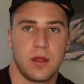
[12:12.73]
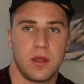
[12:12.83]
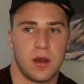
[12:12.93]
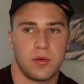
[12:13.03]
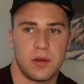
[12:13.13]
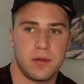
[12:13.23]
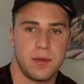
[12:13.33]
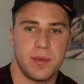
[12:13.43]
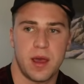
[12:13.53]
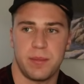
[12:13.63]
They don't want
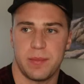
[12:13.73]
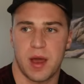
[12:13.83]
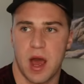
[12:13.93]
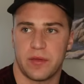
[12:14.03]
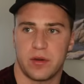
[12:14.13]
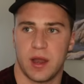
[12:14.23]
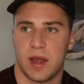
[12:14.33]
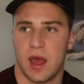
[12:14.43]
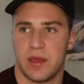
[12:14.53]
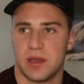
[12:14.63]
to be bothered right
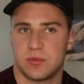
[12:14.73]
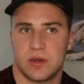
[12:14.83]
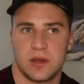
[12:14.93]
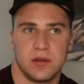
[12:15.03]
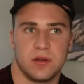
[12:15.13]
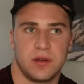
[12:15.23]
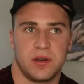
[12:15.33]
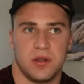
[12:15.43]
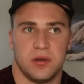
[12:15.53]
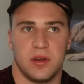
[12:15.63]
now. They just want to do what
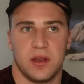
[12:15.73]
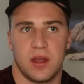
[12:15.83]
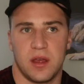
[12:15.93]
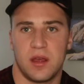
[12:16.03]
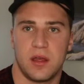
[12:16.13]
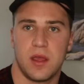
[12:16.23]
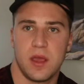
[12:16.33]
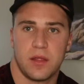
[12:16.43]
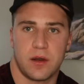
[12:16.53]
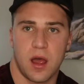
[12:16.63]
they're doing. And
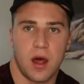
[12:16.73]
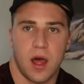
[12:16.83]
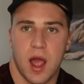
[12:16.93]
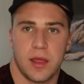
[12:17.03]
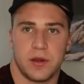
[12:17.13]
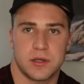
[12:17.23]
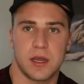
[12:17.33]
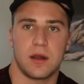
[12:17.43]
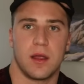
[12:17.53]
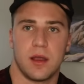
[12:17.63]
they're all high in their
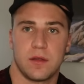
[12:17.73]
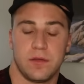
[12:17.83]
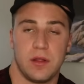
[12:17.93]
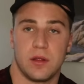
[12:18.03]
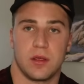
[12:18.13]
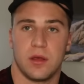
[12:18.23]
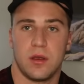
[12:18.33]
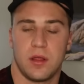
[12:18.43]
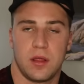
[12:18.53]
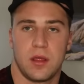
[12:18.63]
shit, right? Feeling
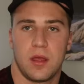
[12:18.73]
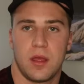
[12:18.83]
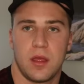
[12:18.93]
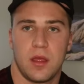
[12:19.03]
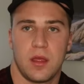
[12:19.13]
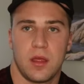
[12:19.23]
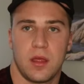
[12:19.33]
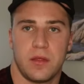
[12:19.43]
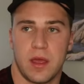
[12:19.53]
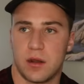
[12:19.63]
good.
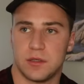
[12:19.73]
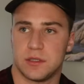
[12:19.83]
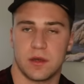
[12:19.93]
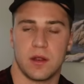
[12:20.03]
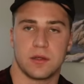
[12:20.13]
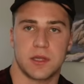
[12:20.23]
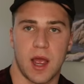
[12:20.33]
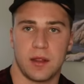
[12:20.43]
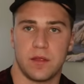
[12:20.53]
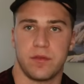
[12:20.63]
The energy's good
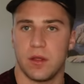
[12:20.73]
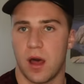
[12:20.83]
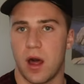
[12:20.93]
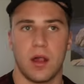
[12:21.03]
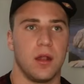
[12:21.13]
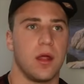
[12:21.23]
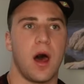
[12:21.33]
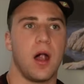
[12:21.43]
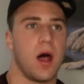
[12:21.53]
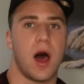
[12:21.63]
outside. They feel all
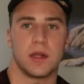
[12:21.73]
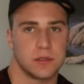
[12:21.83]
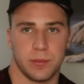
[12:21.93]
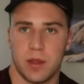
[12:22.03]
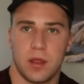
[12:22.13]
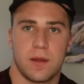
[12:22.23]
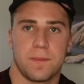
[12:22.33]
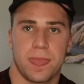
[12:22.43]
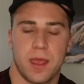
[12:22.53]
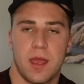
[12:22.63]
awesome.
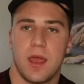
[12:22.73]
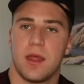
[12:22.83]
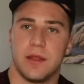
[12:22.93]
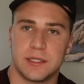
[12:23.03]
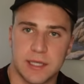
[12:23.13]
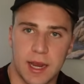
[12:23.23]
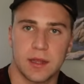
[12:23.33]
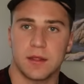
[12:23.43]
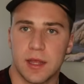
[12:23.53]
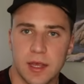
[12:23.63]
The
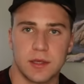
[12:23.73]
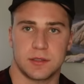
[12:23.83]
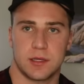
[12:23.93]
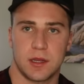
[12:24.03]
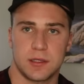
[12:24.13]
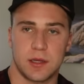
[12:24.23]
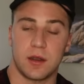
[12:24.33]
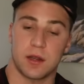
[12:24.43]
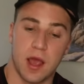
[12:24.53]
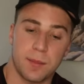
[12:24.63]
second things
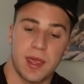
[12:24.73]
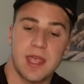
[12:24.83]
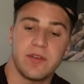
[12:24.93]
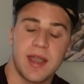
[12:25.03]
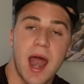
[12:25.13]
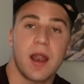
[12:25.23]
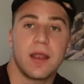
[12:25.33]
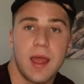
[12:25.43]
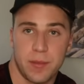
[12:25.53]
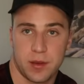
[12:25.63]
start to come caving down
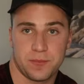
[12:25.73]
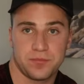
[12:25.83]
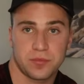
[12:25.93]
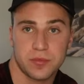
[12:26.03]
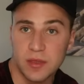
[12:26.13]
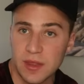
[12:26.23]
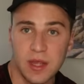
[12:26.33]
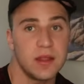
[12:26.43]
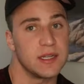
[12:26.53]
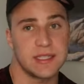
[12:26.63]
on them,
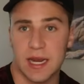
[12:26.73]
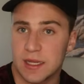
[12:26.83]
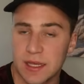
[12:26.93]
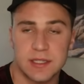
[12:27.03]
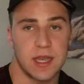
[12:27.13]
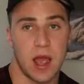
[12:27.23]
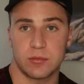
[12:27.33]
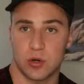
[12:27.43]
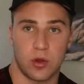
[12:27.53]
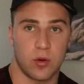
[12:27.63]
the second these
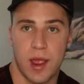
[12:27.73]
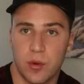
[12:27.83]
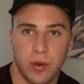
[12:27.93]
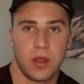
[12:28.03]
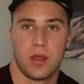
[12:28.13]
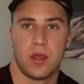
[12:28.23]
times roll around,